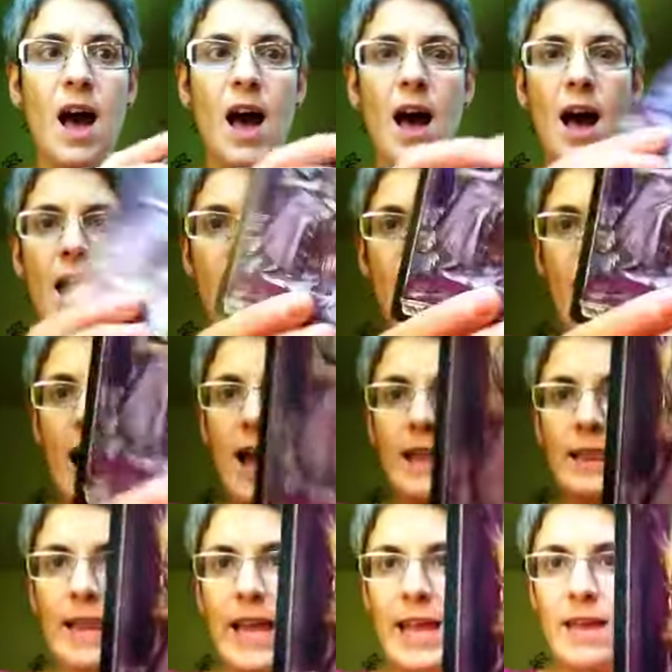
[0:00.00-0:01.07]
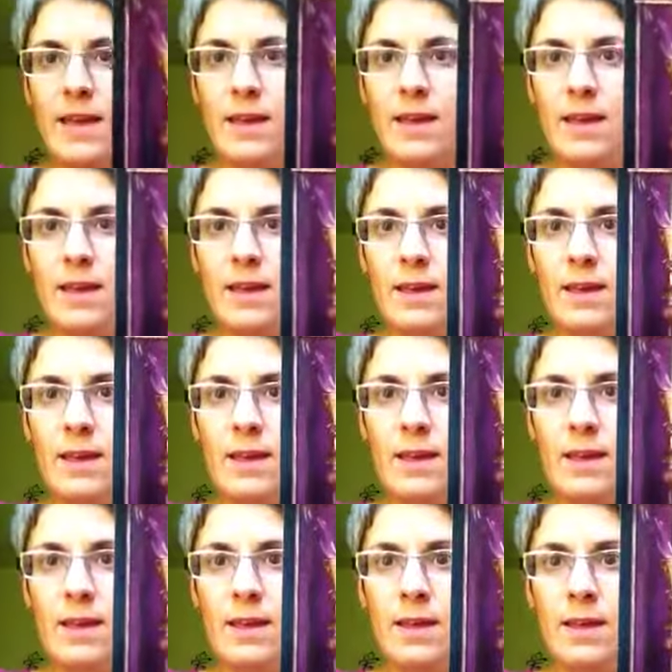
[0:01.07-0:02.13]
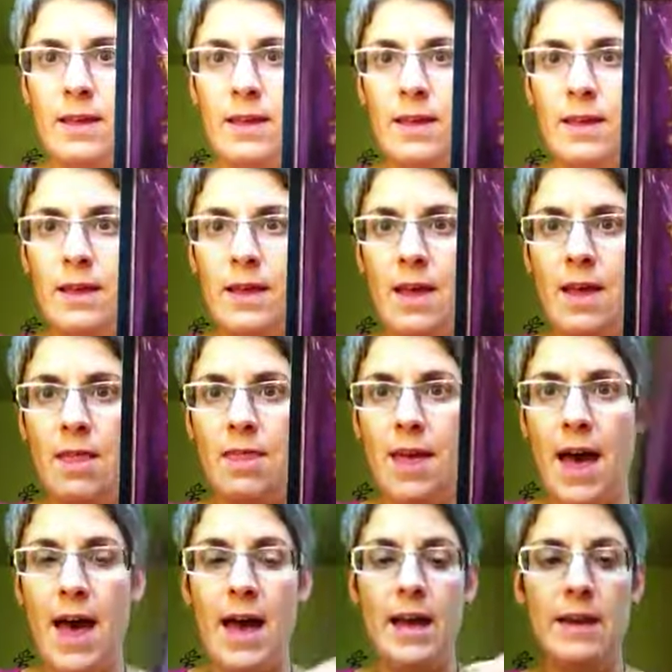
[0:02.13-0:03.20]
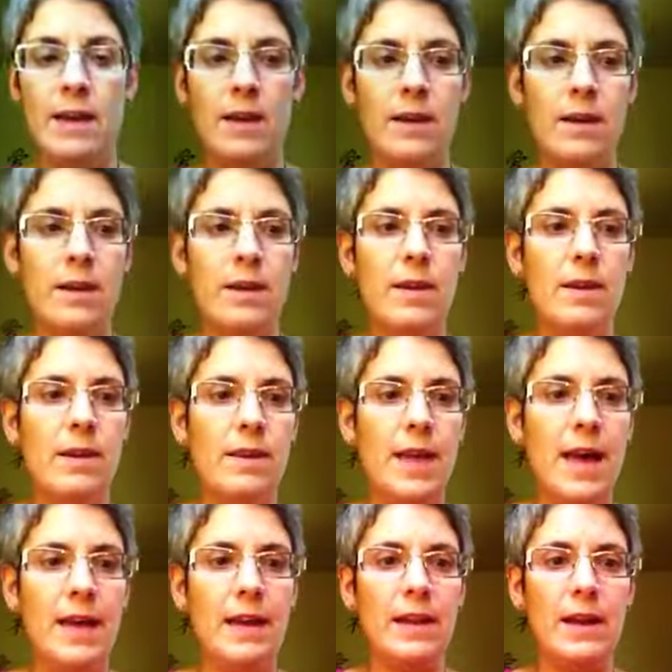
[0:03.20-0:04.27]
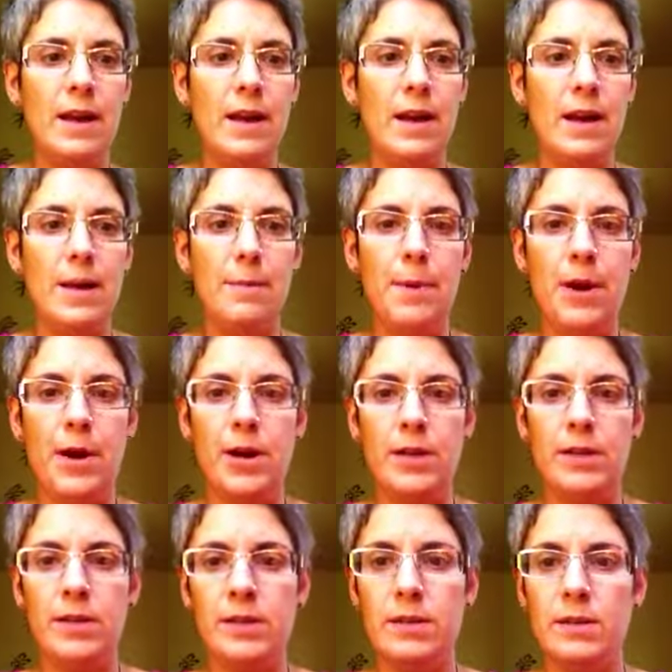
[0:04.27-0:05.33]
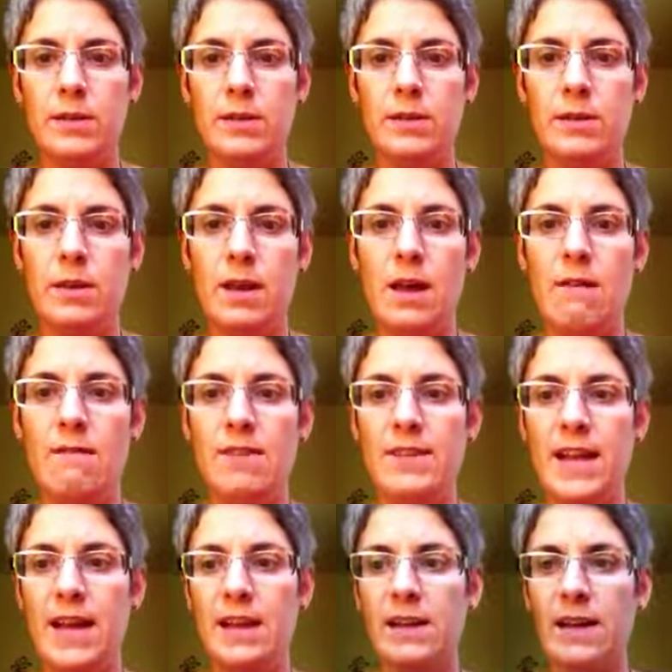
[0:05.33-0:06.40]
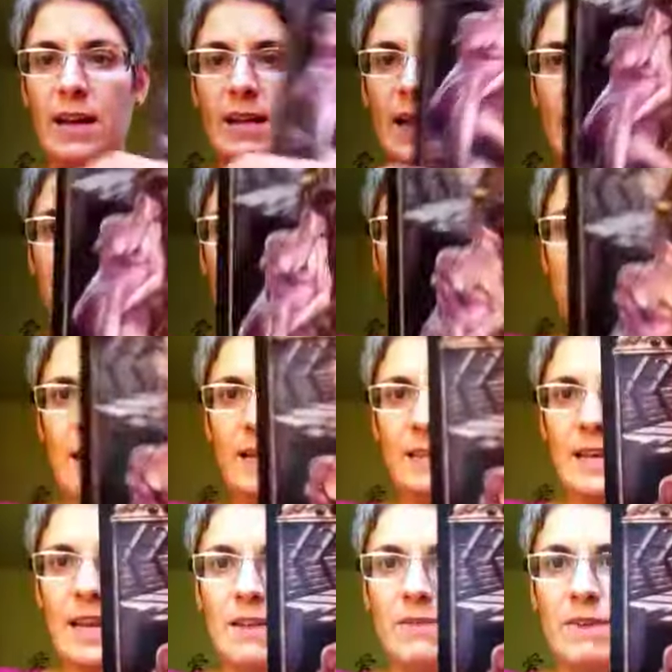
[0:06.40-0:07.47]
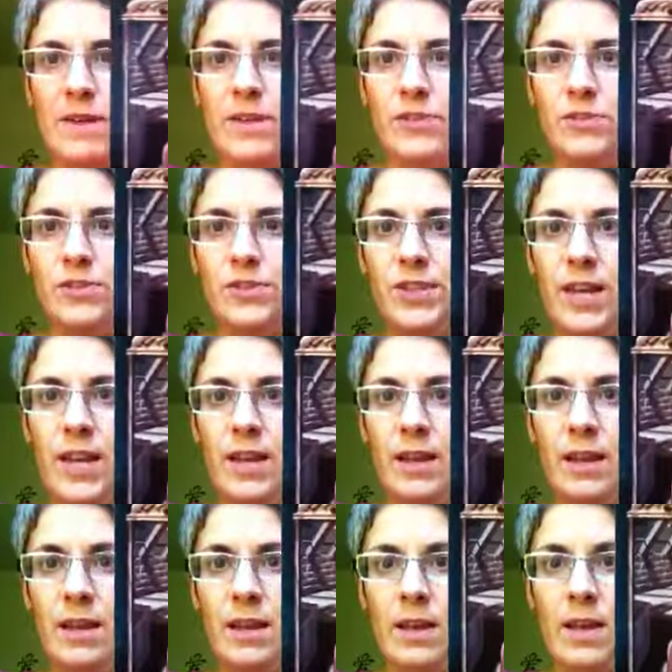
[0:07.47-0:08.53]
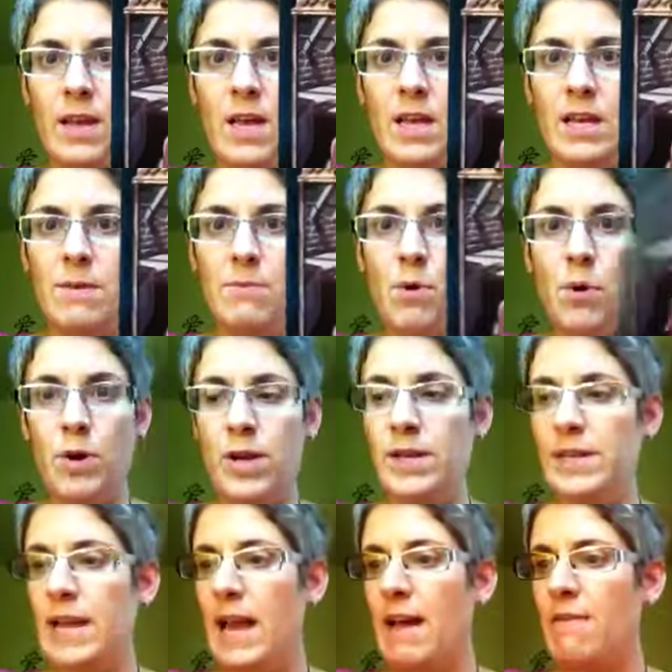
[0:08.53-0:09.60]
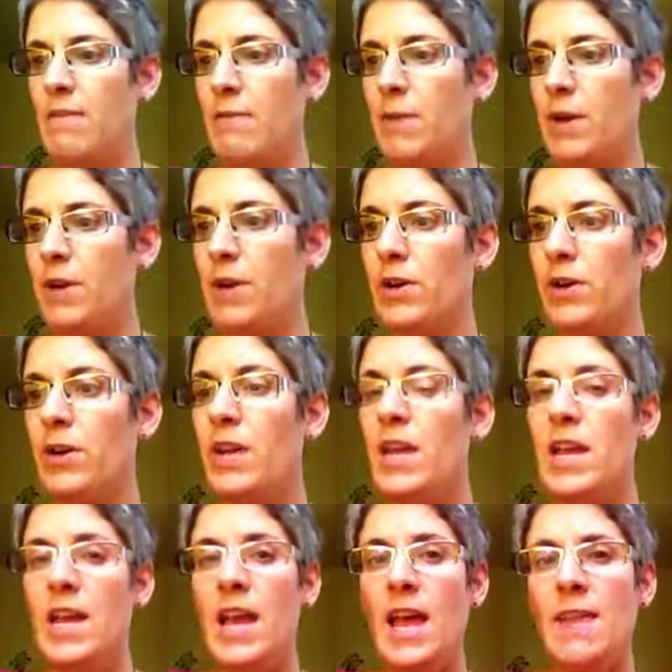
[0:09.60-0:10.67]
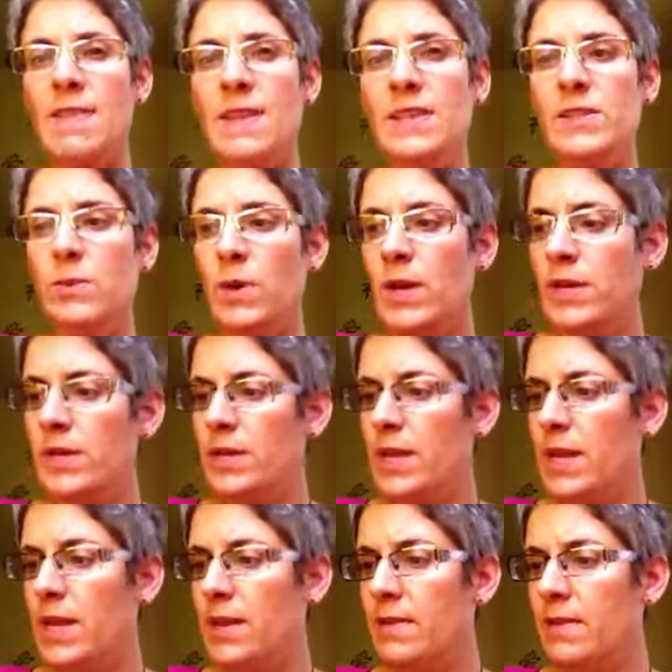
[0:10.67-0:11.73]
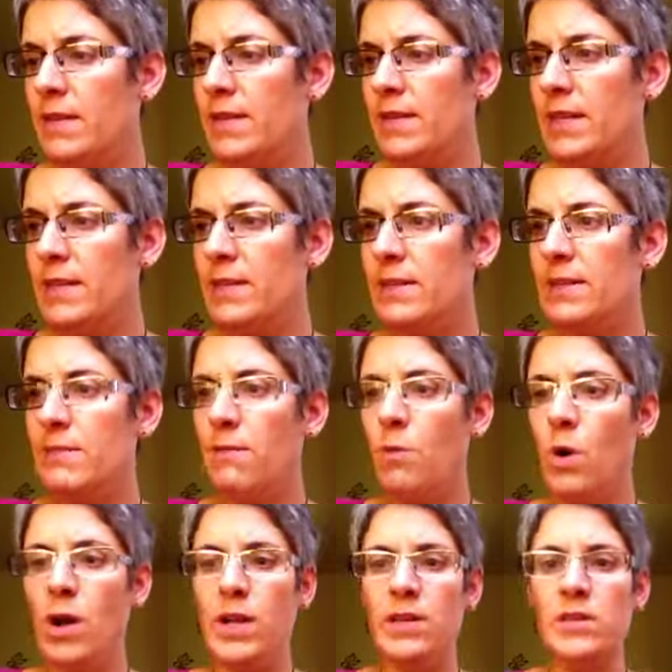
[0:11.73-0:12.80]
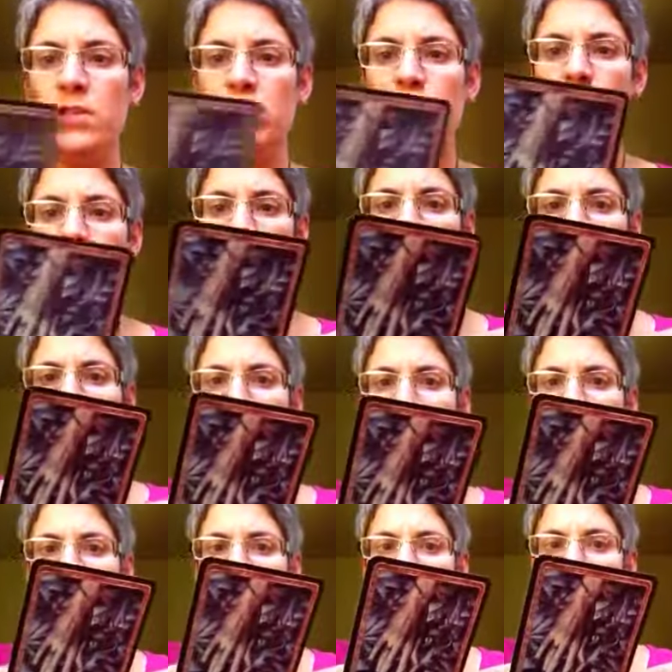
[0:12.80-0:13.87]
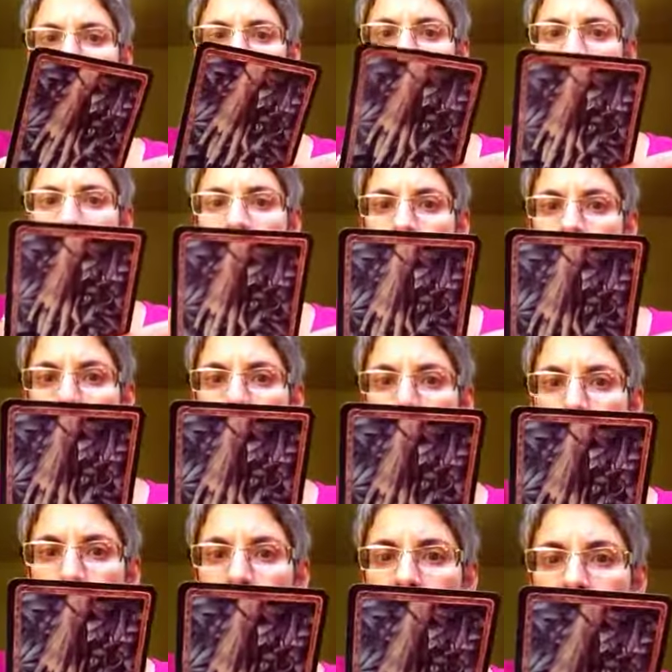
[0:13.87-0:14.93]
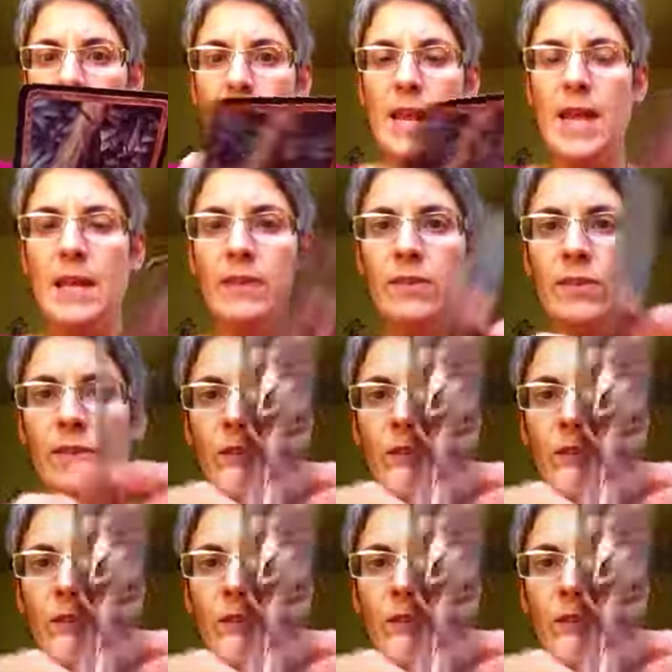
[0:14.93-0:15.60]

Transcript: I like that part of the deck. I think that's of an interesting component to have the mirror. In this one, in the Six of Wands, she uses reflection, but it's